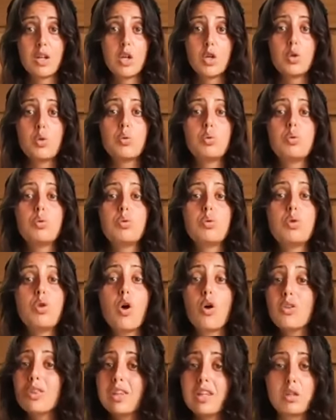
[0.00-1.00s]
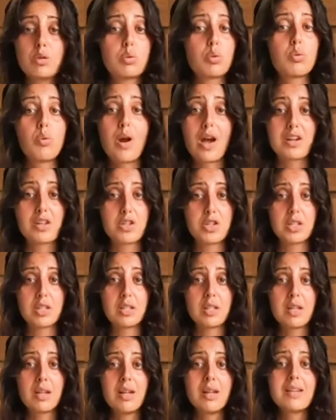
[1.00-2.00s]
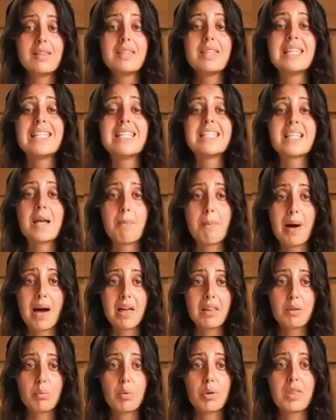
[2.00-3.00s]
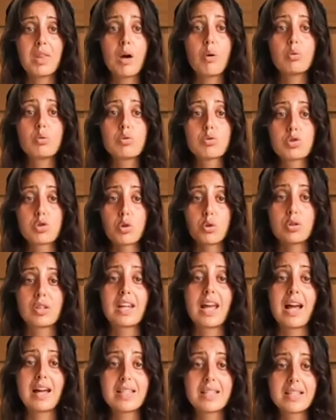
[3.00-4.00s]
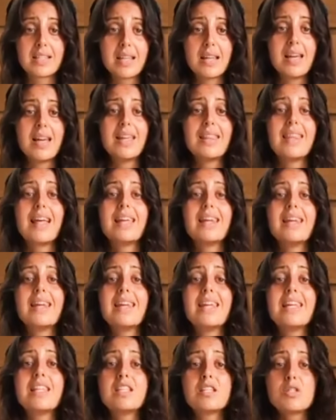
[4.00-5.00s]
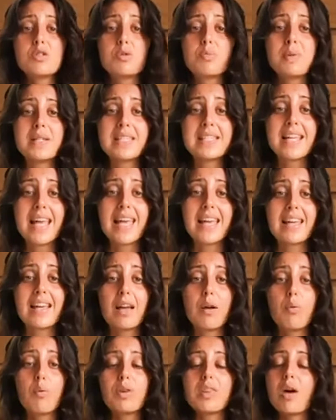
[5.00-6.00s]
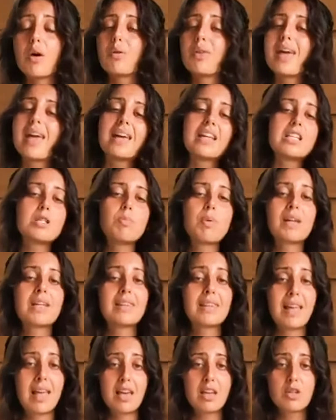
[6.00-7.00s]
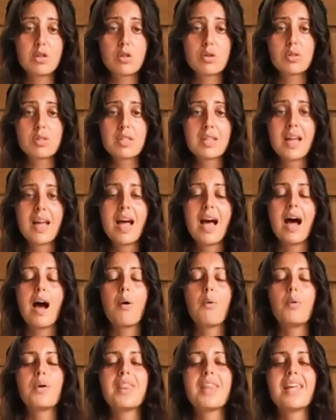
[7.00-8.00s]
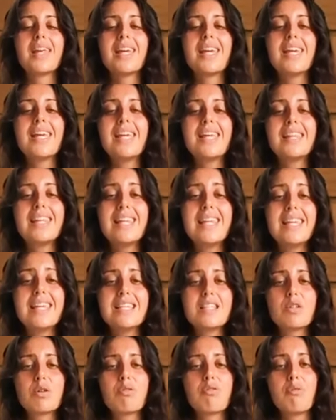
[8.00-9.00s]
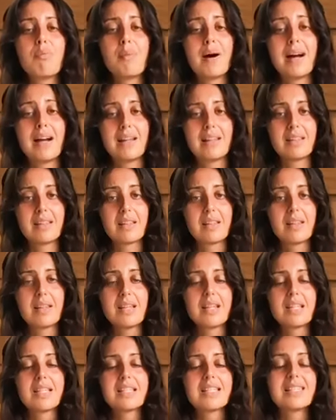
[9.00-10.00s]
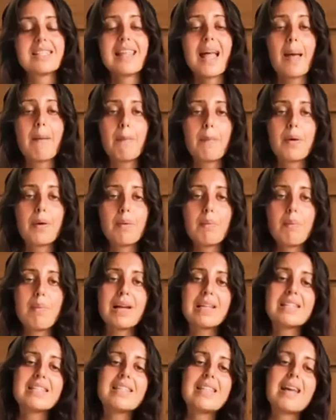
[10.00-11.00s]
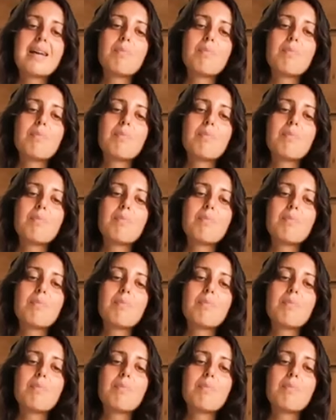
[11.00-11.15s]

You don't need to rush it. This is a path without shortcuts that needs to be taken without expectations and with an ease of mind, step by step.